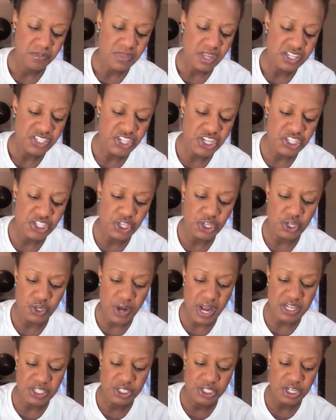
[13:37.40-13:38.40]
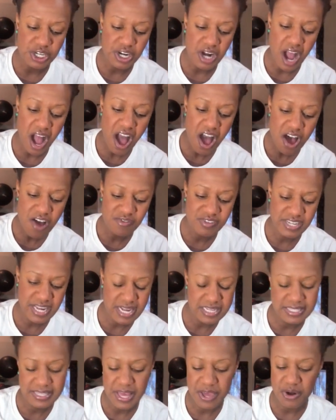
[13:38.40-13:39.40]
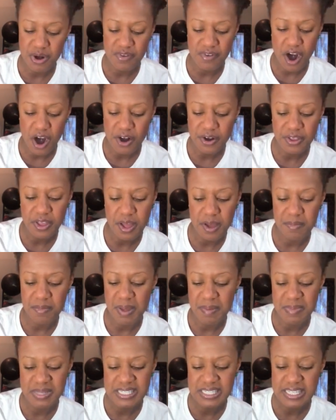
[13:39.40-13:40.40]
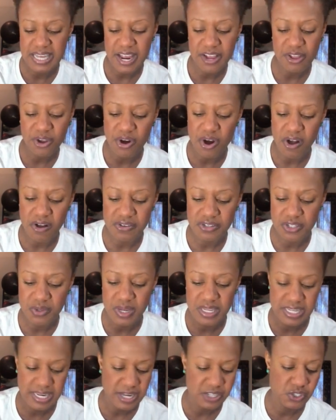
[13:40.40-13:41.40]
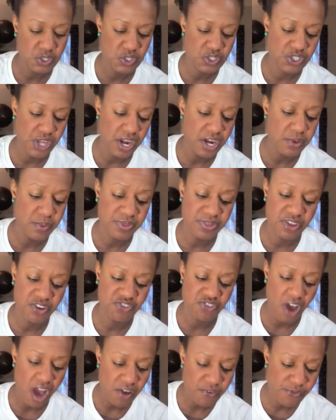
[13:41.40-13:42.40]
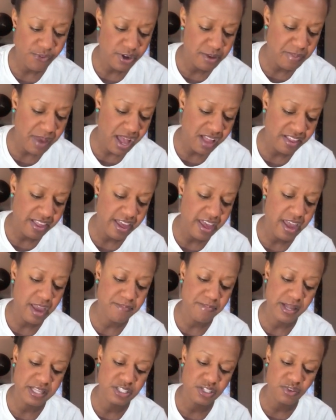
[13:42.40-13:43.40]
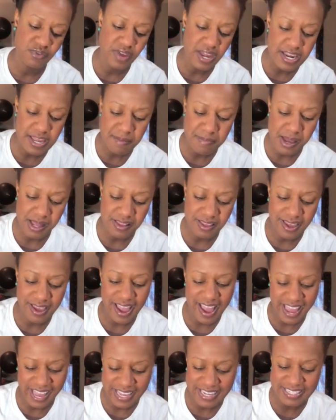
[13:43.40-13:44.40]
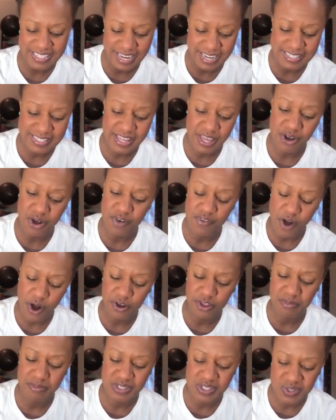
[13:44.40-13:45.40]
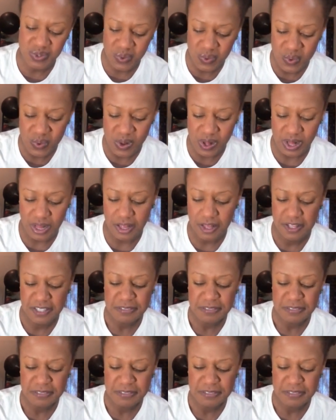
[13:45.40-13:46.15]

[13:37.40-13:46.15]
She is the director of Dance Theater of Harlem. Miss Taylor, also a dancer, studied with the Joffrey Ballet, Pennsylvania Ballet, and Dance Theater of Harlem School.